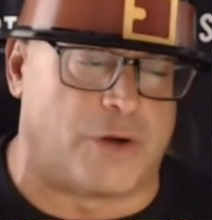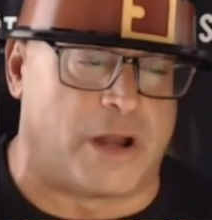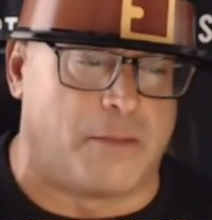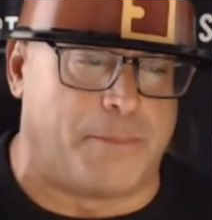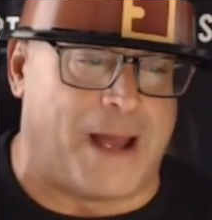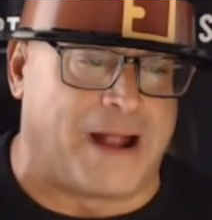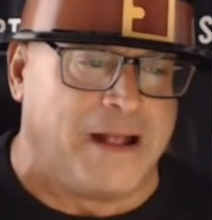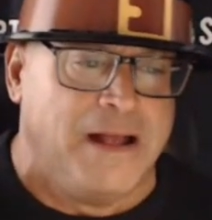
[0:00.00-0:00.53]

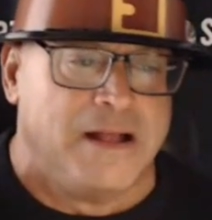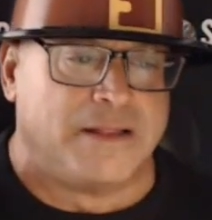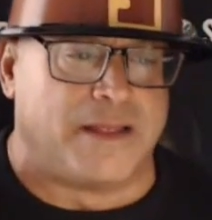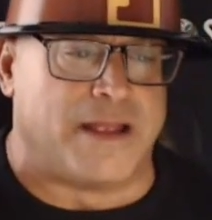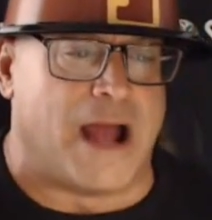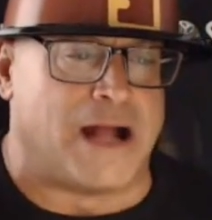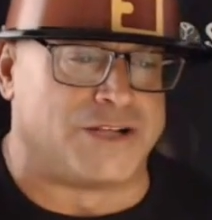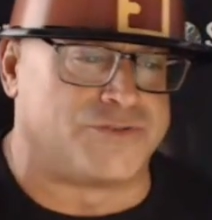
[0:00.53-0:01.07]
running back
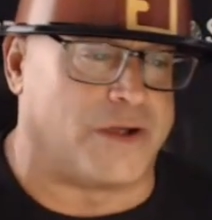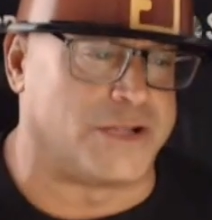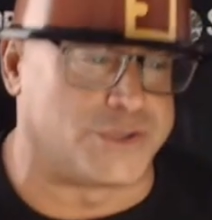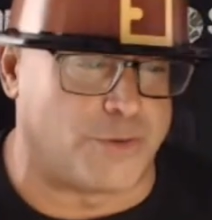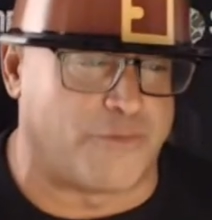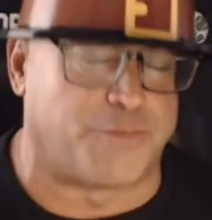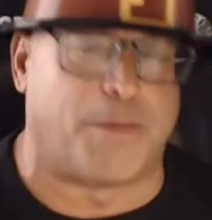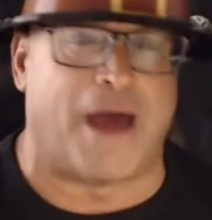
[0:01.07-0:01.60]
DeAndre
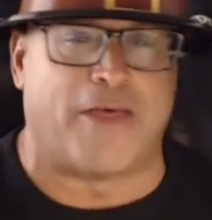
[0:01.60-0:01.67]
Swift.